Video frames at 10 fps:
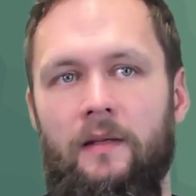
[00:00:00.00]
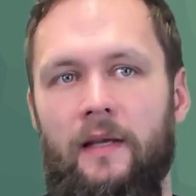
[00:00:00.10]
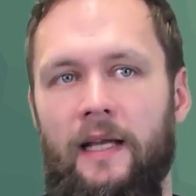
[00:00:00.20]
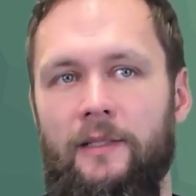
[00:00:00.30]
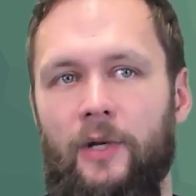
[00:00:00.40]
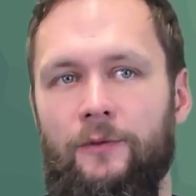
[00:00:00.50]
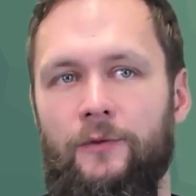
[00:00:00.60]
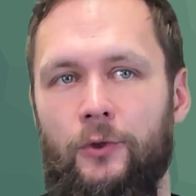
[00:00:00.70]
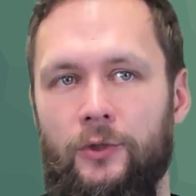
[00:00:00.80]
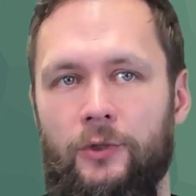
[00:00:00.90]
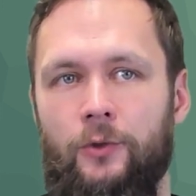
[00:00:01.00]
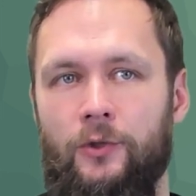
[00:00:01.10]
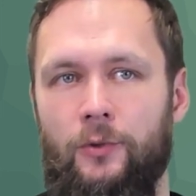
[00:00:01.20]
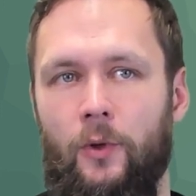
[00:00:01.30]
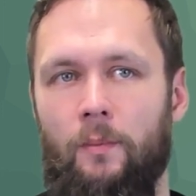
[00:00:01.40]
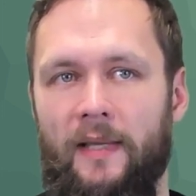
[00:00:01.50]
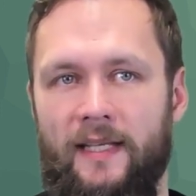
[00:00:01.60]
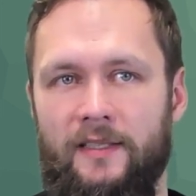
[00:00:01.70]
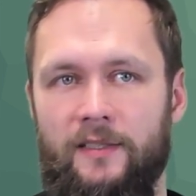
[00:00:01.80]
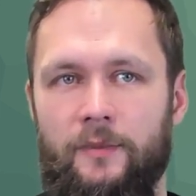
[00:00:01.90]
and you have certain control
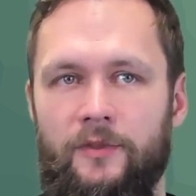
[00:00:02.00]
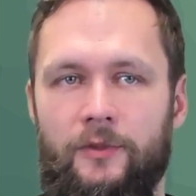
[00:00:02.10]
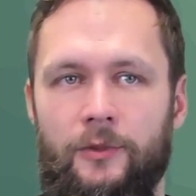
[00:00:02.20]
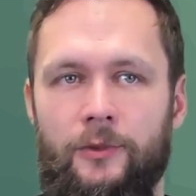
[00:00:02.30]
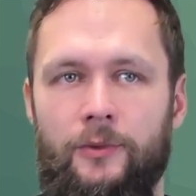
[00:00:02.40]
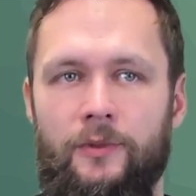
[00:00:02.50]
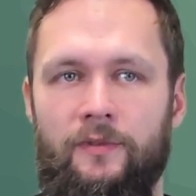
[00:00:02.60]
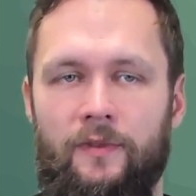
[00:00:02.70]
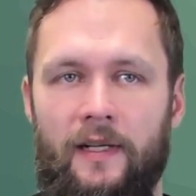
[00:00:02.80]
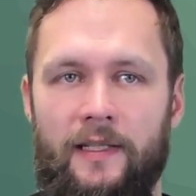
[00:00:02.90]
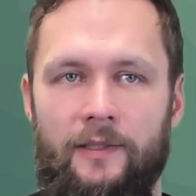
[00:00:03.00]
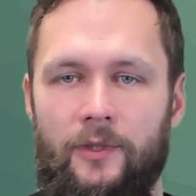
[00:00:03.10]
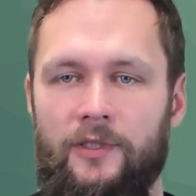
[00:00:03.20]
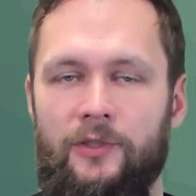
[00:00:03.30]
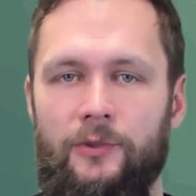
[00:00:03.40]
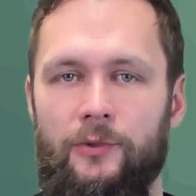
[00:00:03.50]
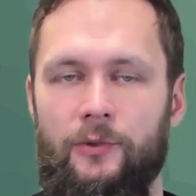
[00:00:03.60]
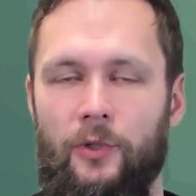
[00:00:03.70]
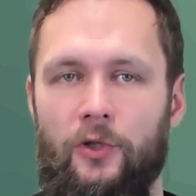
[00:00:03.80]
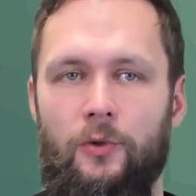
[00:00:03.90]
mechanisms to define or to
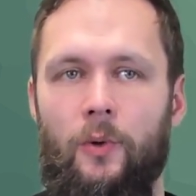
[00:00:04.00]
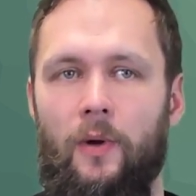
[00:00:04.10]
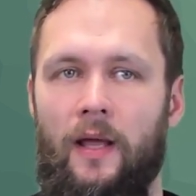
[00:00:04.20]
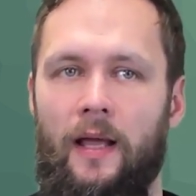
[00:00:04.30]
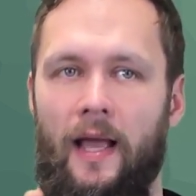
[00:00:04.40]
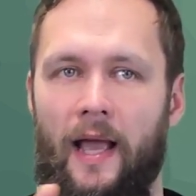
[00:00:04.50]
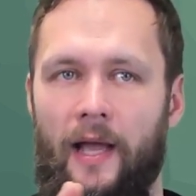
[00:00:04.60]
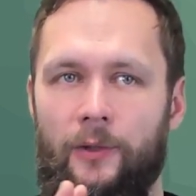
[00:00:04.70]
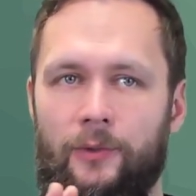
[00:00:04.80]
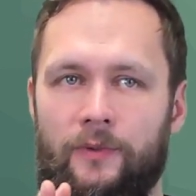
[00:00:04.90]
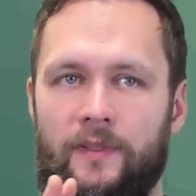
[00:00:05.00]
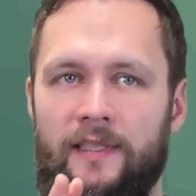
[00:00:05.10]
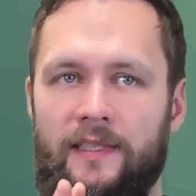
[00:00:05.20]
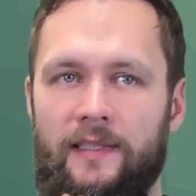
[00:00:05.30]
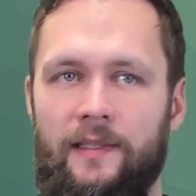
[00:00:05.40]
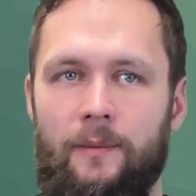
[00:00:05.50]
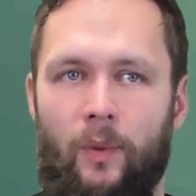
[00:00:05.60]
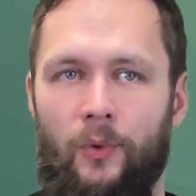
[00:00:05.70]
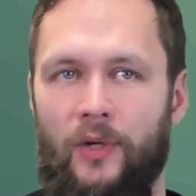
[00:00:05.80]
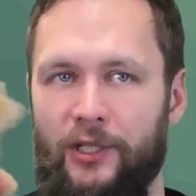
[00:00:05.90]
control how the
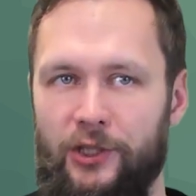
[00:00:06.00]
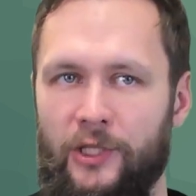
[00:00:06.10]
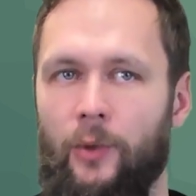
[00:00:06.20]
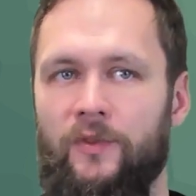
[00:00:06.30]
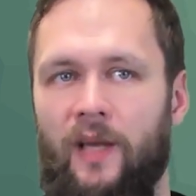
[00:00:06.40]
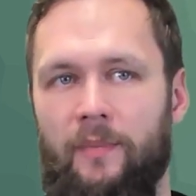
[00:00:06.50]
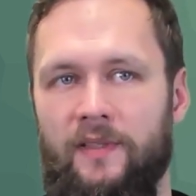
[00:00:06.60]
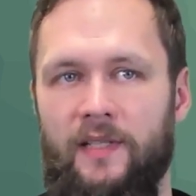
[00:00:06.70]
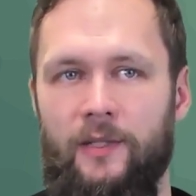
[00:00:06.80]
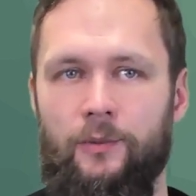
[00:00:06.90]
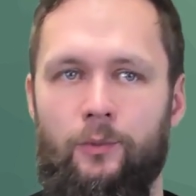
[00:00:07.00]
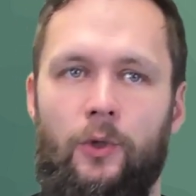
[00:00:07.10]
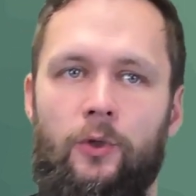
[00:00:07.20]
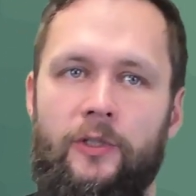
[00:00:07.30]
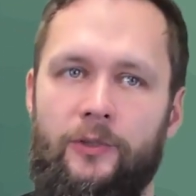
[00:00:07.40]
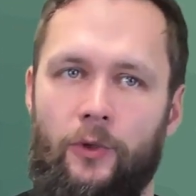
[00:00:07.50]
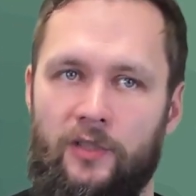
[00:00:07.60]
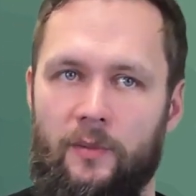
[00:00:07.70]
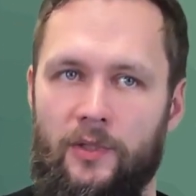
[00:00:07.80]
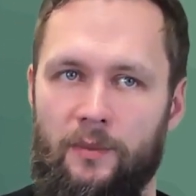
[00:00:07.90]
population goes up and down. We already
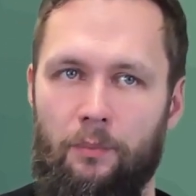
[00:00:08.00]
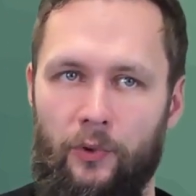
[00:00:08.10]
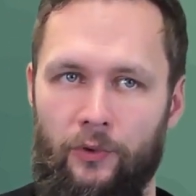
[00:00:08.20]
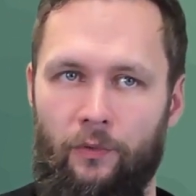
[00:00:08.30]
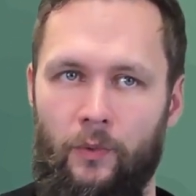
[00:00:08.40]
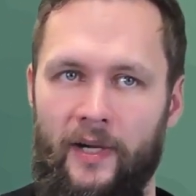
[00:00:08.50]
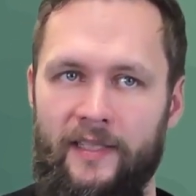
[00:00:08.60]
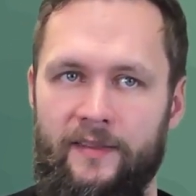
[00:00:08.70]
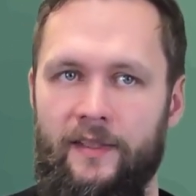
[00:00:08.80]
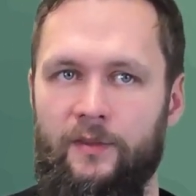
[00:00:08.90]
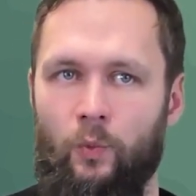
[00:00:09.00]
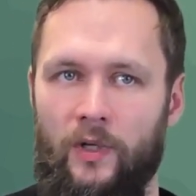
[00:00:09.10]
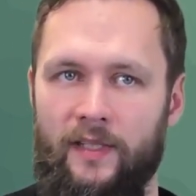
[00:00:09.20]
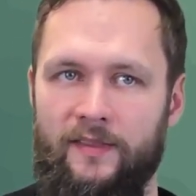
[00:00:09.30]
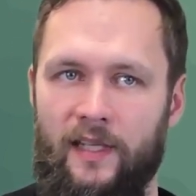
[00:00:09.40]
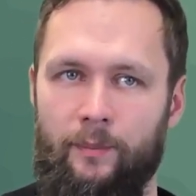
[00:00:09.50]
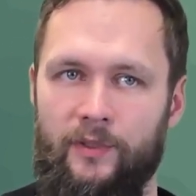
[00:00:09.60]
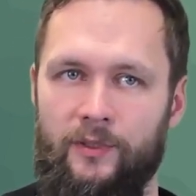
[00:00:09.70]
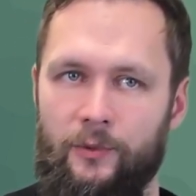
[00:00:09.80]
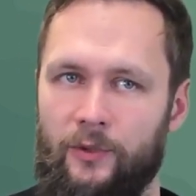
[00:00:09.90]
talked about birth rates as one
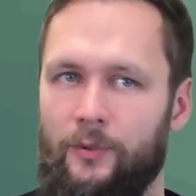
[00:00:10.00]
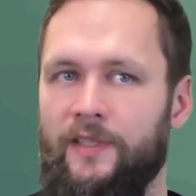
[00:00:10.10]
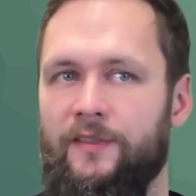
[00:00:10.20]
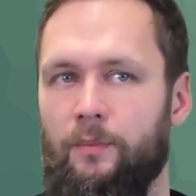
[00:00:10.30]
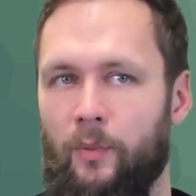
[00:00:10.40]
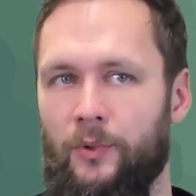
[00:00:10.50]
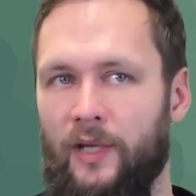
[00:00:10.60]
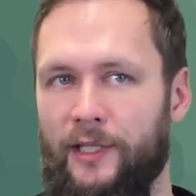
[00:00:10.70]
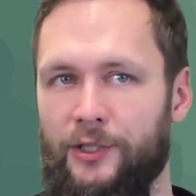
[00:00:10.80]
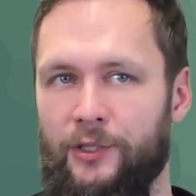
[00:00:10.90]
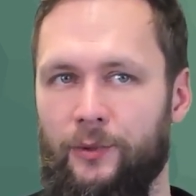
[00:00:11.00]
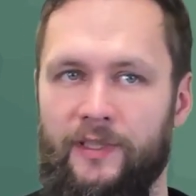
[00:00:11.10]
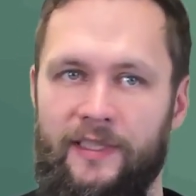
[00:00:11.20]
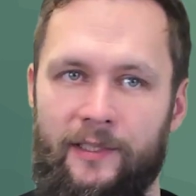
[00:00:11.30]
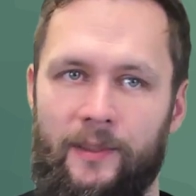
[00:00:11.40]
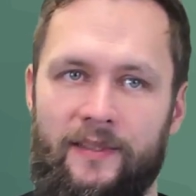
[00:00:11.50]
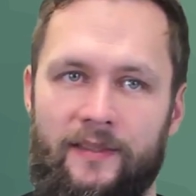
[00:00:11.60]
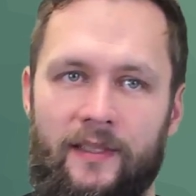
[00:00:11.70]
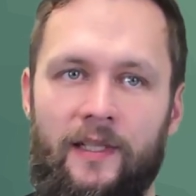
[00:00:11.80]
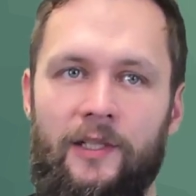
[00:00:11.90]
example to increase the population or decrease
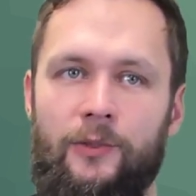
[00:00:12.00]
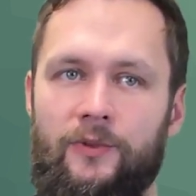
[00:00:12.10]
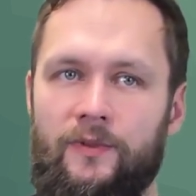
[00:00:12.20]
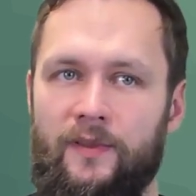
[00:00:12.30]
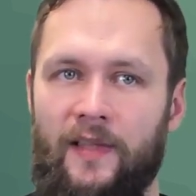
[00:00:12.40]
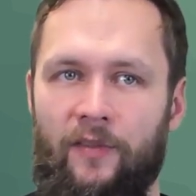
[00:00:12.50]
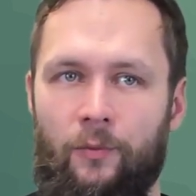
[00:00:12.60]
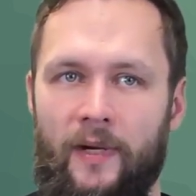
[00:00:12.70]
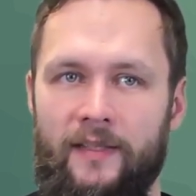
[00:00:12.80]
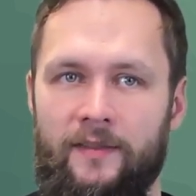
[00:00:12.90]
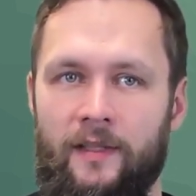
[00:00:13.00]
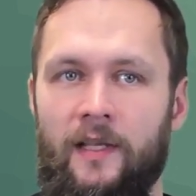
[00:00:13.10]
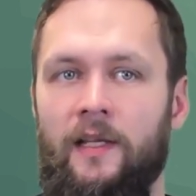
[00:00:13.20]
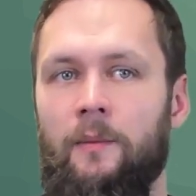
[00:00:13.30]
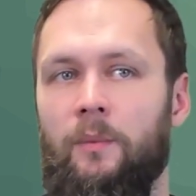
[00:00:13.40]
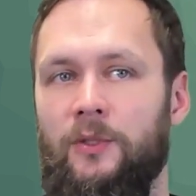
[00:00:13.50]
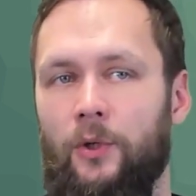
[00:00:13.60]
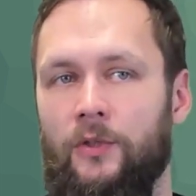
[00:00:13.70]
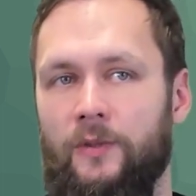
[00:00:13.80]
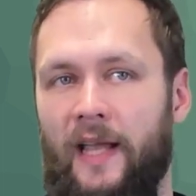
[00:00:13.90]
it using the death rates, but you
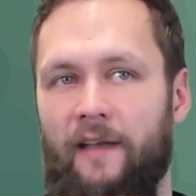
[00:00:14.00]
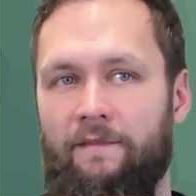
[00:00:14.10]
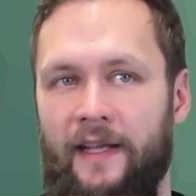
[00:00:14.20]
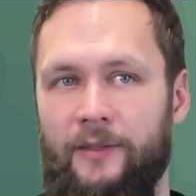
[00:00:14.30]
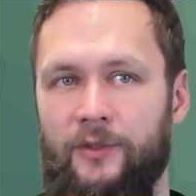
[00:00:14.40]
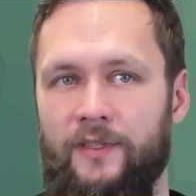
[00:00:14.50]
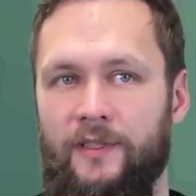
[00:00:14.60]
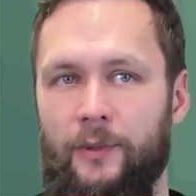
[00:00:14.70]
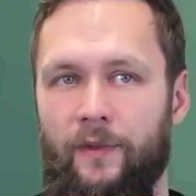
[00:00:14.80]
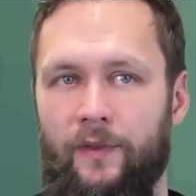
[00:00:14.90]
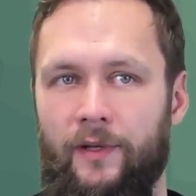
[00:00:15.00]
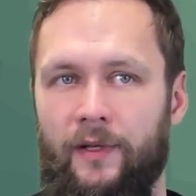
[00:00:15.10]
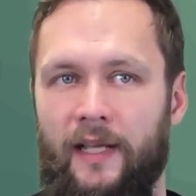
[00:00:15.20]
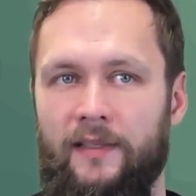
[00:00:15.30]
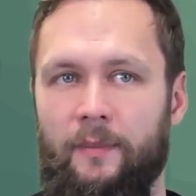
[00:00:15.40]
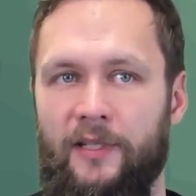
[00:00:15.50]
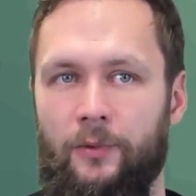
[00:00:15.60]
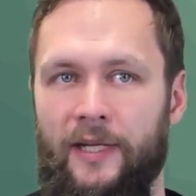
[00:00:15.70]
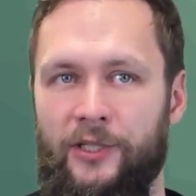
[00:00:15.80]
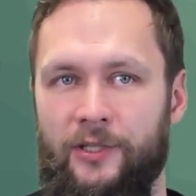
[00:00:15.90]
also have factors that go in there like the
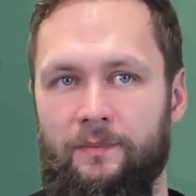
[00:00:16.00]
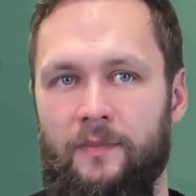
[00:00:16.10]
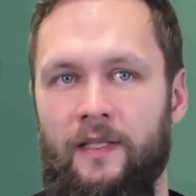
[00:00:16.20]
maturation.